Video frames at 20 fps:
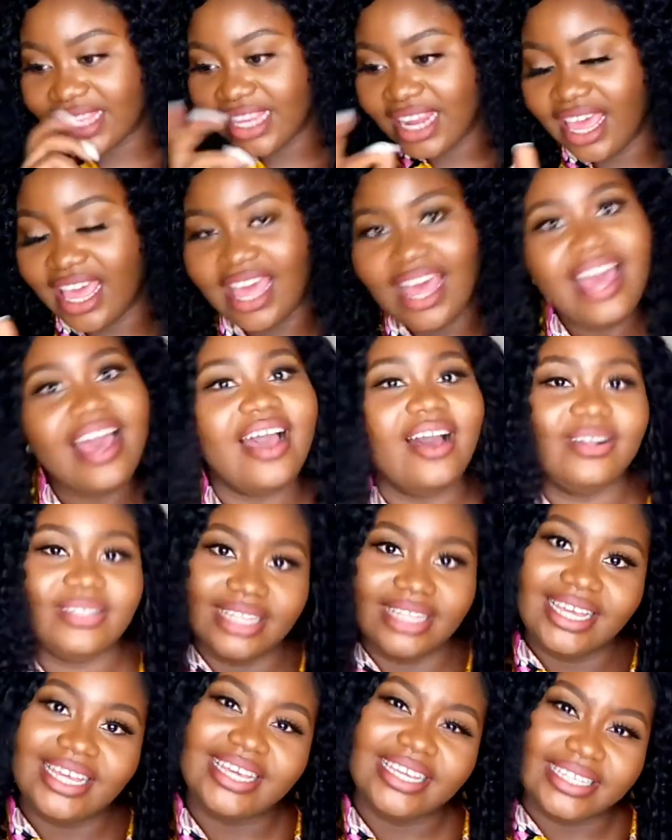I'll take
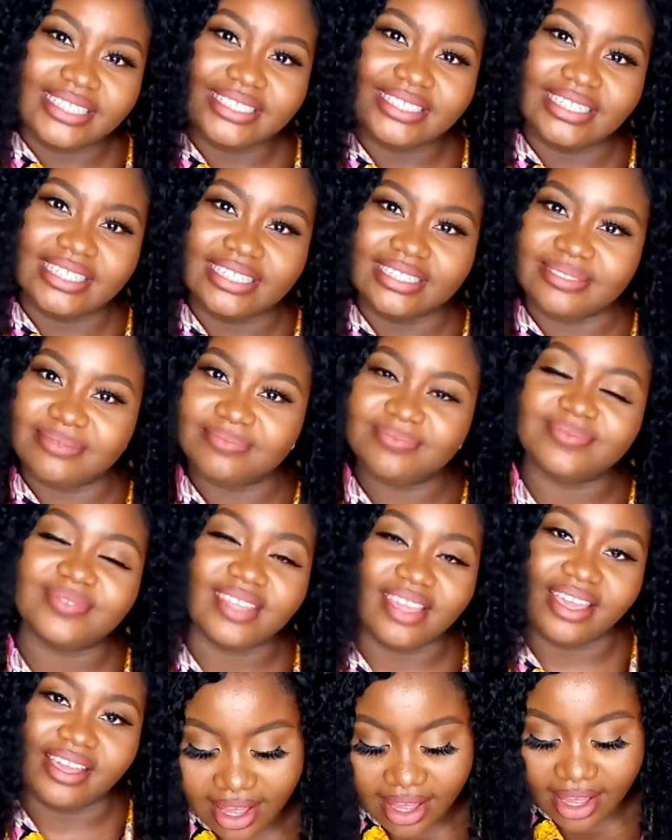kissing. Yeah.
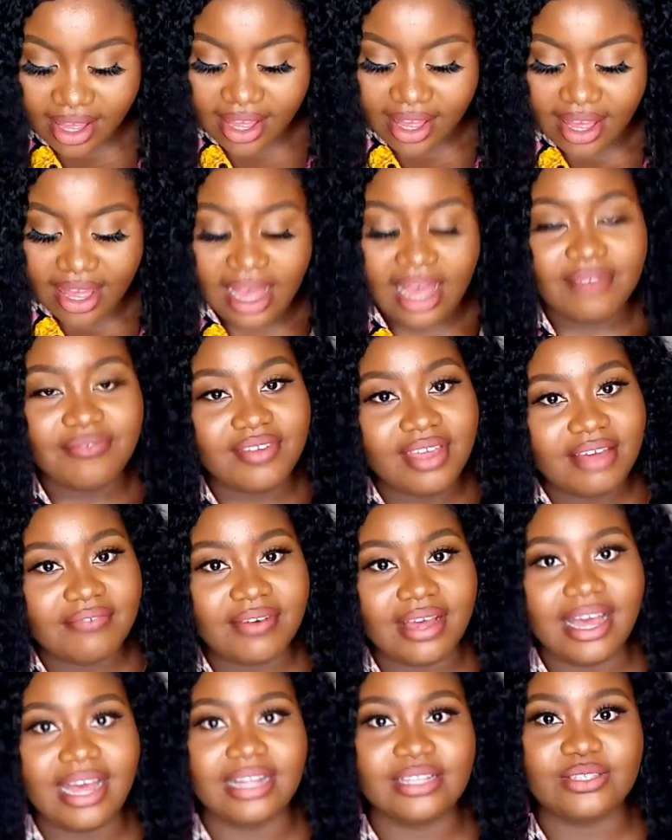Have you ever had
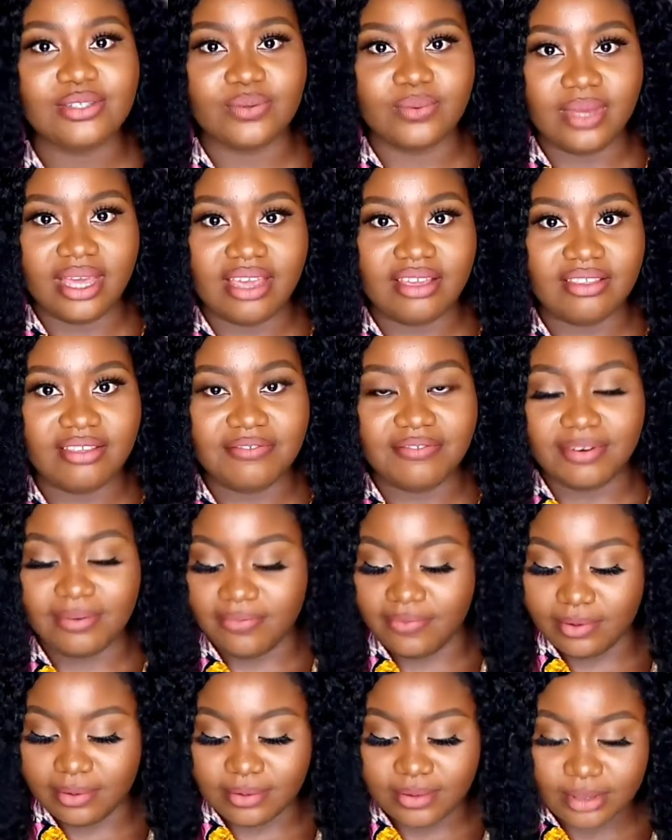to wear a uniform from
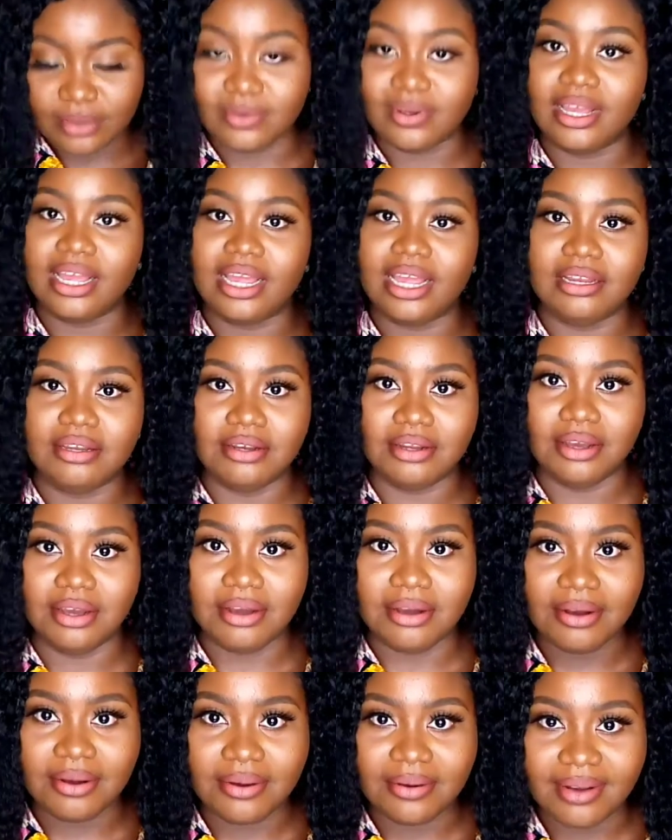school? Hello,
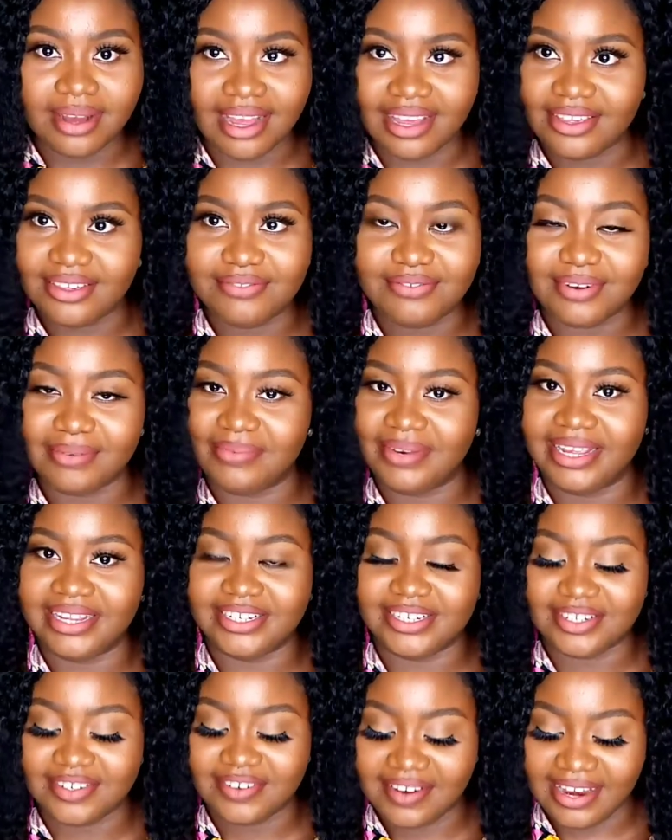are you from
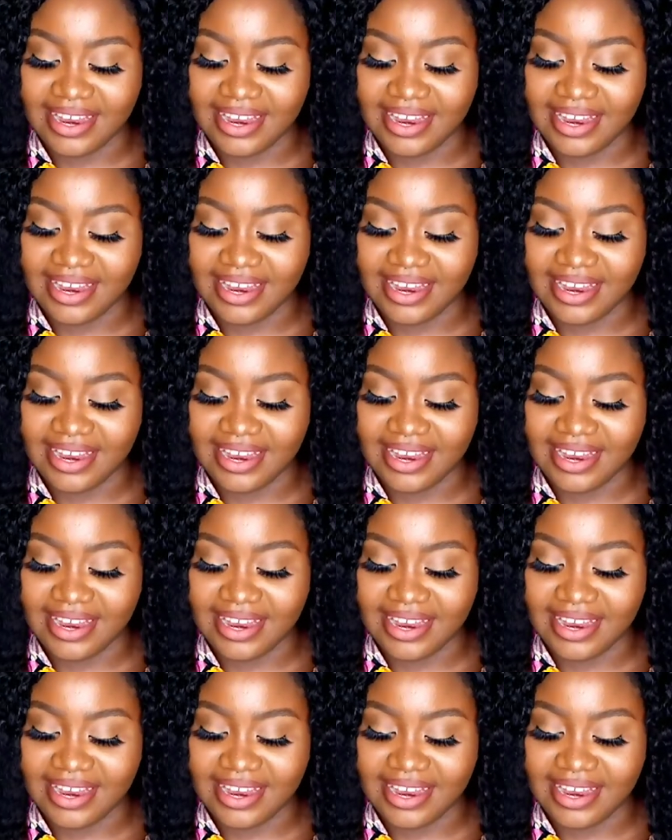Nigeria?